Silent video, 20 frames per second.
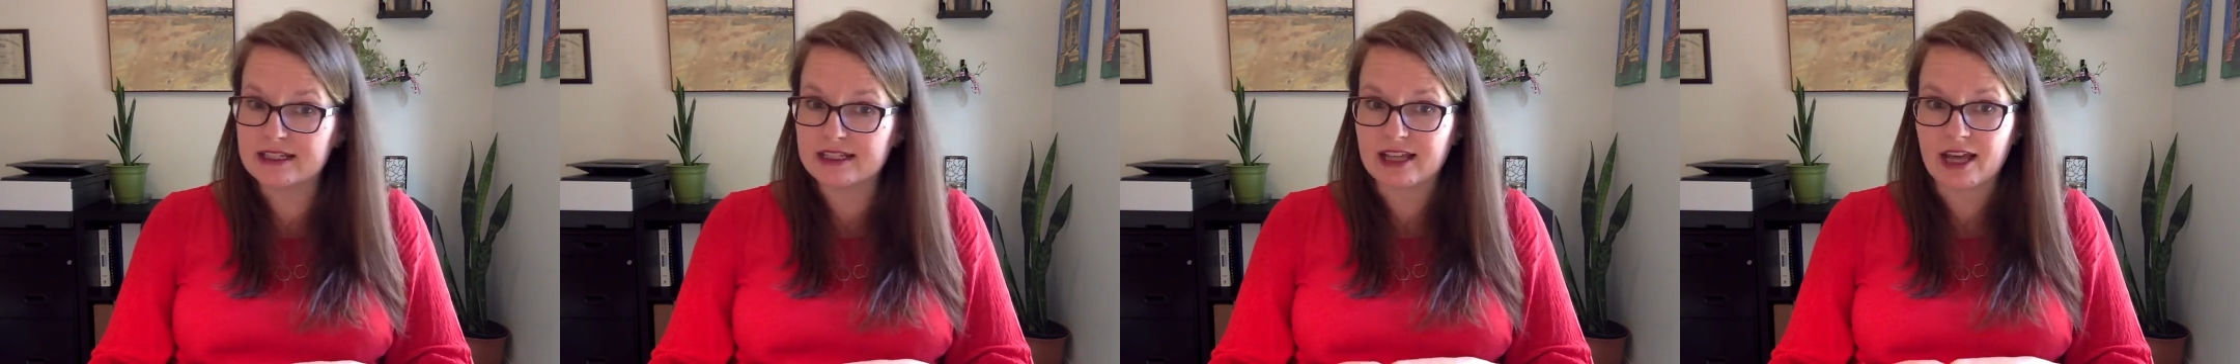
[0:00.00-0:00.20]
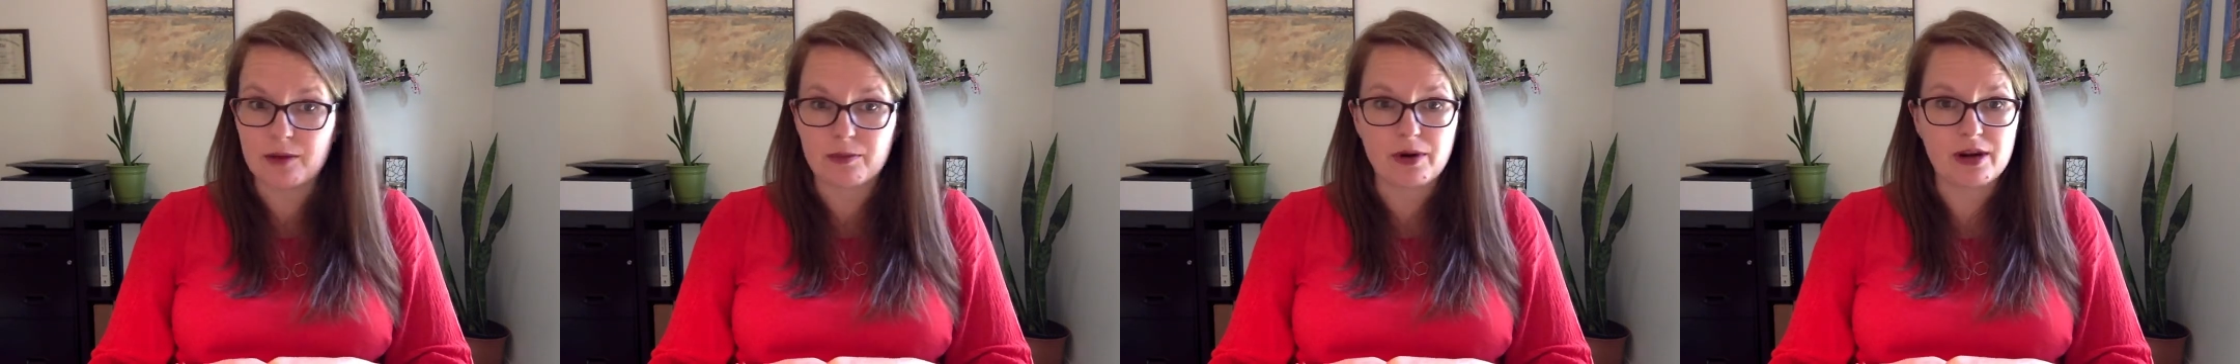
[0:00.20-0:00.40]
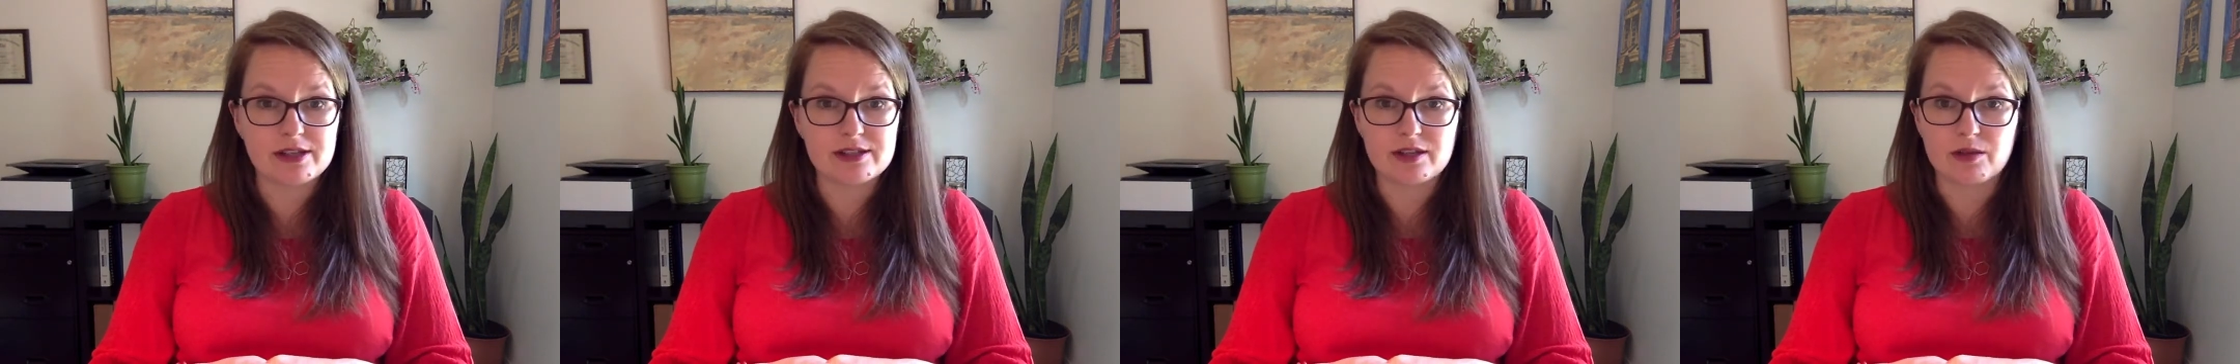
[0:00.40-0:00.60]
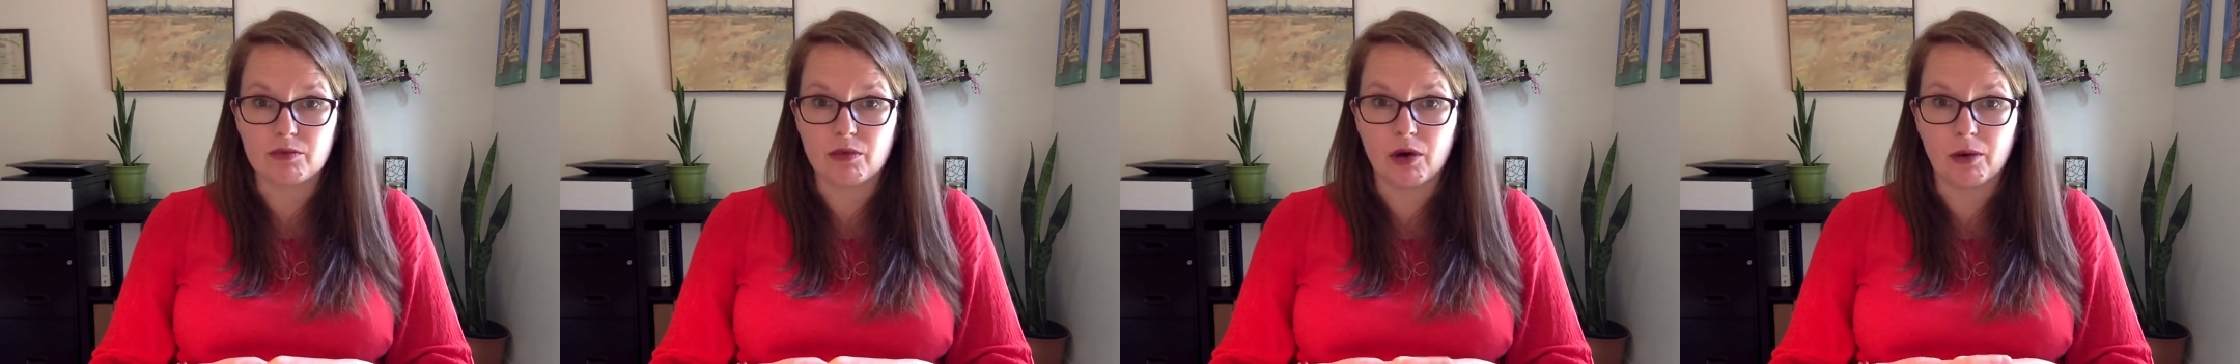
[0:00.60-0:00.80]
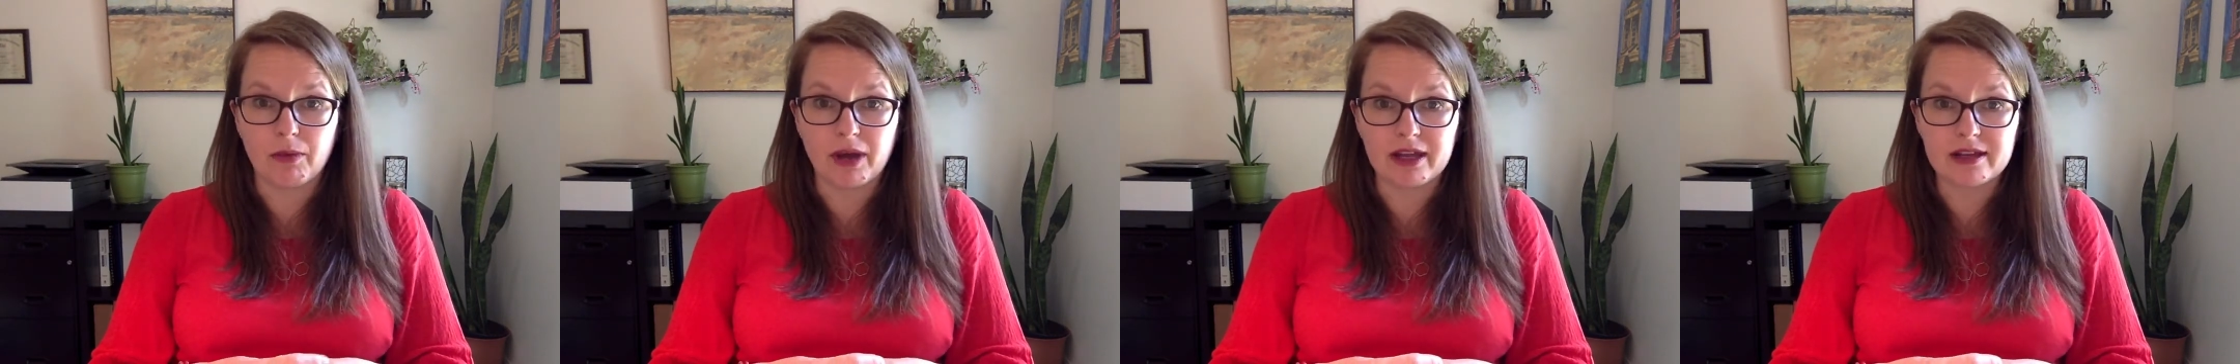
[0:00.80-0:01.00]
that present
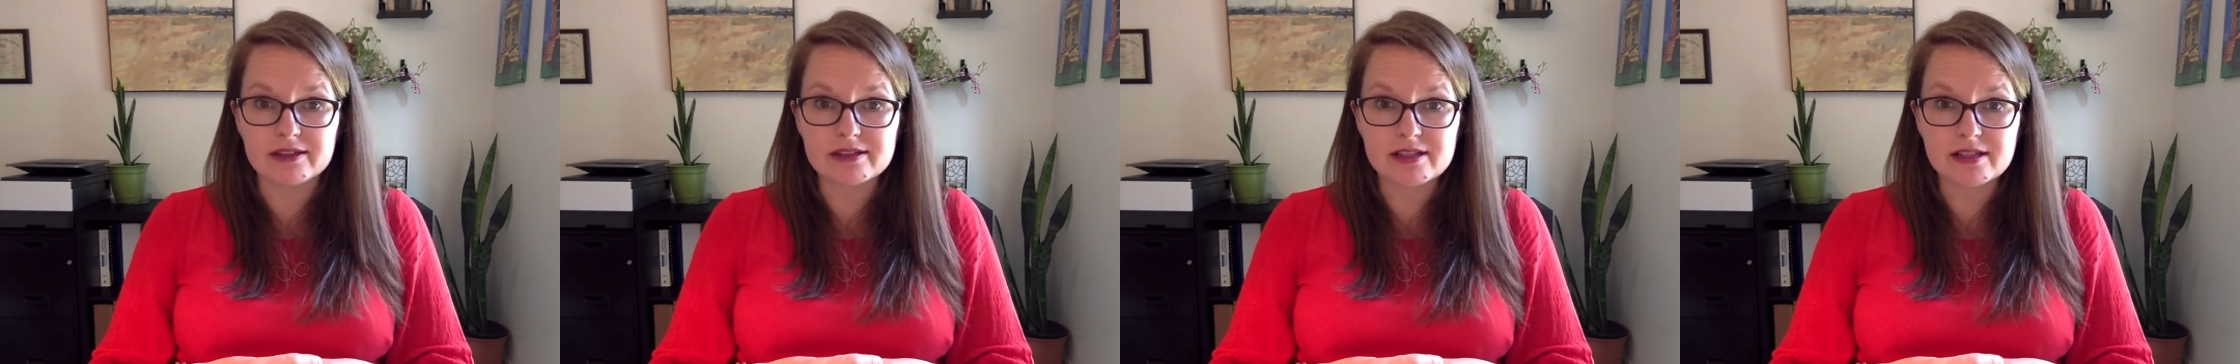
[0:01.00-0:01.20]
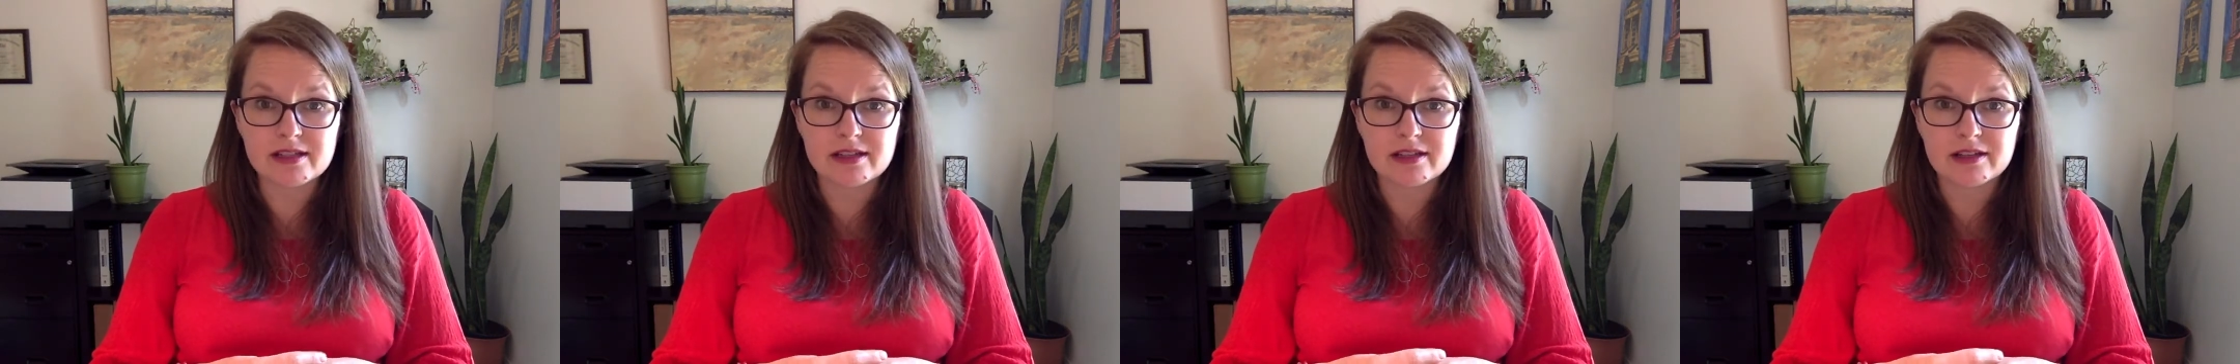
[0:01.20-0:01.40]
moment.